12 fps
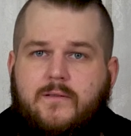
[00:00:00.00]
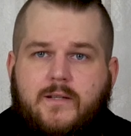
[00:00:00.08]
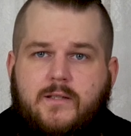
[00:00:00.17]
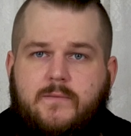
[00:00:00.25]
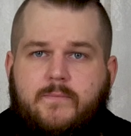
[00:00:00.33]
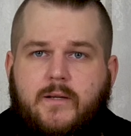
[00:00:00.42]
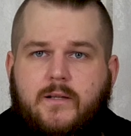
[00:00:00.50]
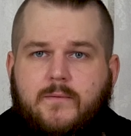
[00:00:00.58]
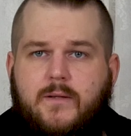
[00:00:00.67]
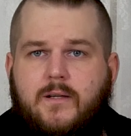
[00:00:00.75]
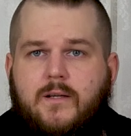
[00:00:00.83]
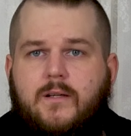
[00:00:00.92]

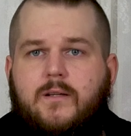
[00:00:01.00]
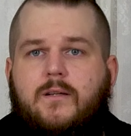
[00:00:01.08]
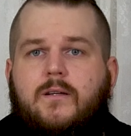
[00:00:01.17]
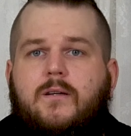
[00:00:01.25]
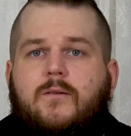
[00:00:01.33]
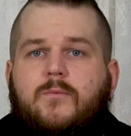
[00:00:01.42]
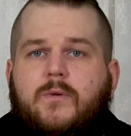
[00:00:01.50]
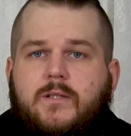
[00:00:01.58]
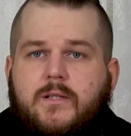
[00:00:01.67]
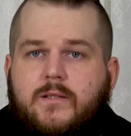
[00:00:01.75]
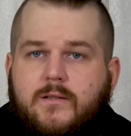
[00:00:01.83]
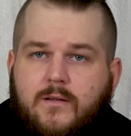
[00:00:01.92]
testbed, which
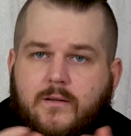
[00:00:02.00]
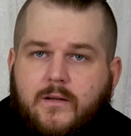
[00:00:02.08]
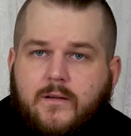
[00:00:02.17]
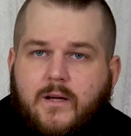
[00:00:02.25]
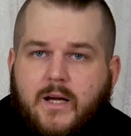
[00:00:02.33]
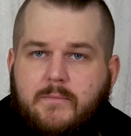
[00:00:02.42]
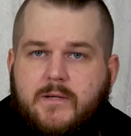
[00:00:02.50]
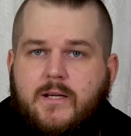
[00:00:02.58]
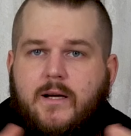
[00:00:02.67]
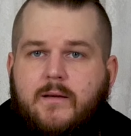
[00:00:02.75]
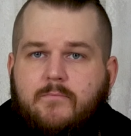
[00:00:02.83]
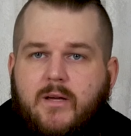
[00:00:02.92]
is on an MSI